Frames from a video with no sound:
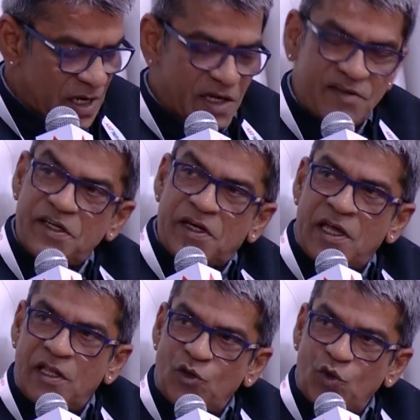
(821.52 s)
Is it
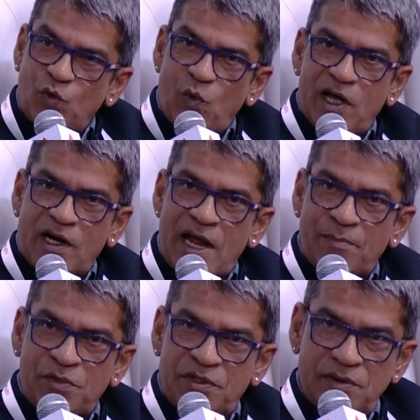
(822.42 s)
Hindutva
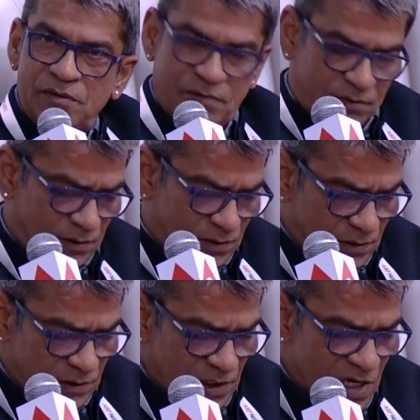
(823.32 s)
wrapped
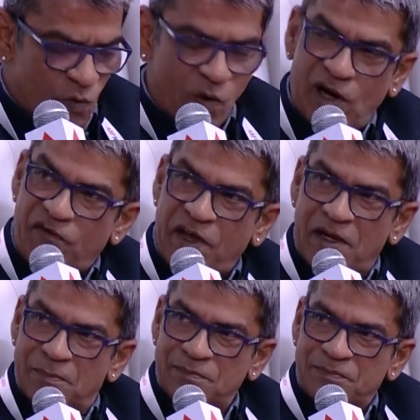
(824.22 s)
in welfare,
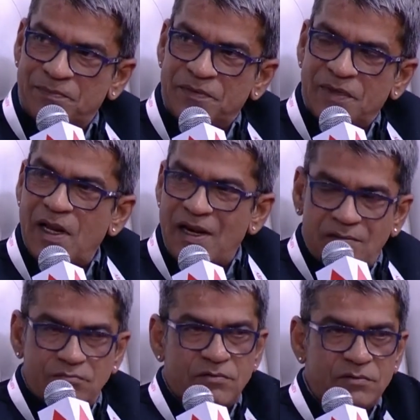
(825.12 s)

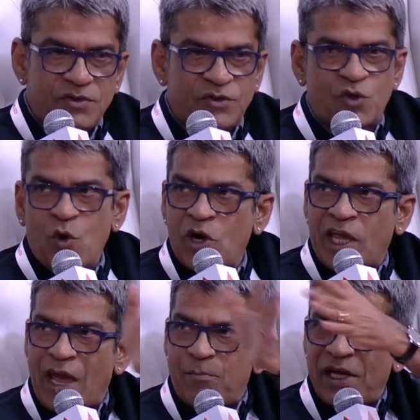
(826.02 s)
stroke
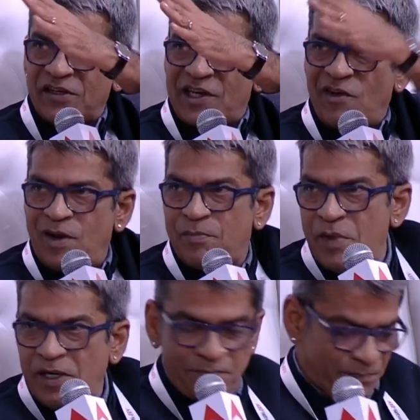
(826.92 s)
capex
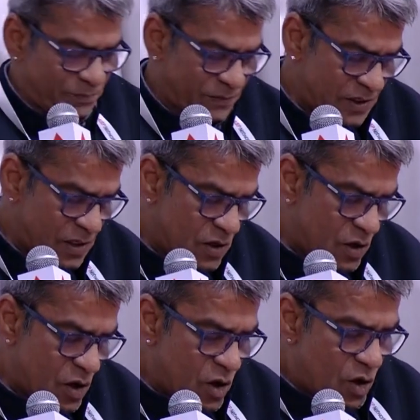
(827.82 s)
development,
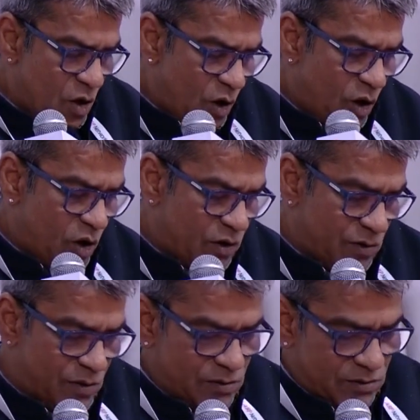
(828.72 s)
or
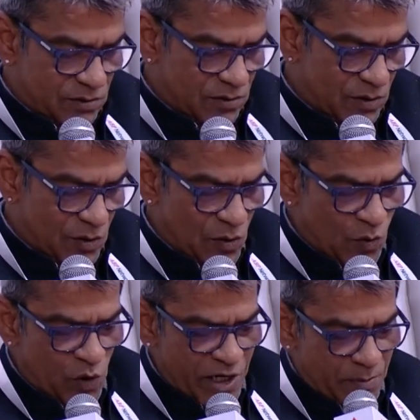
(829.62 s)

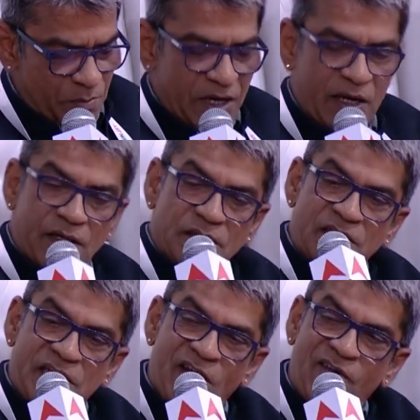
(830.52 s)
would it be
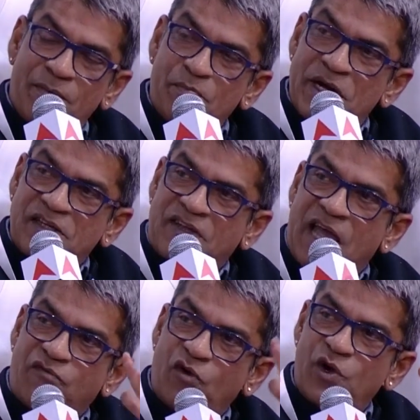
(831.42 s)
development
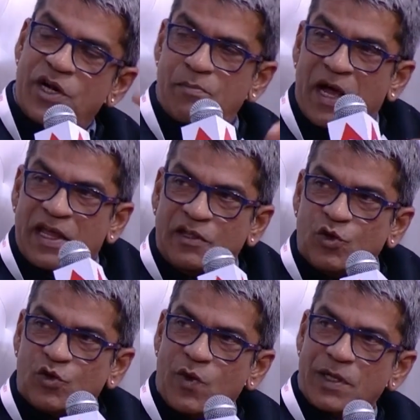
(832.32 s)
scaffolded by
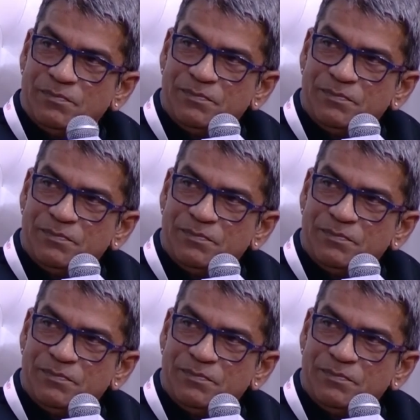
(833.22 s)
Hindutva?